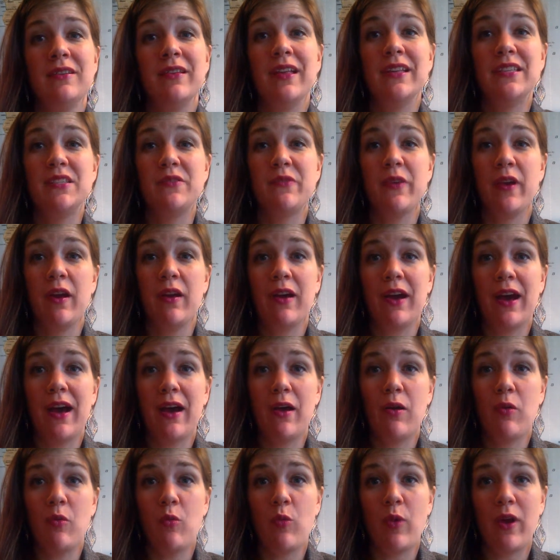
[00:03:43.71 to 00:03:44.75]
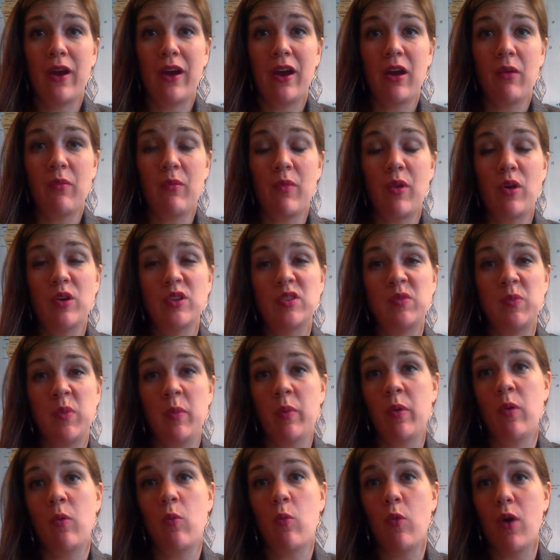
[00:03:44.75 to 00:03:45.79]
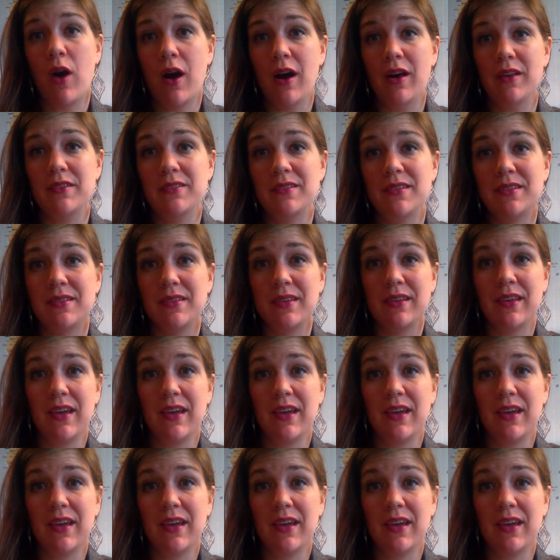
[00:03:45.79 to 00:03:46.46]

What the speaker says: let's figure out where most people want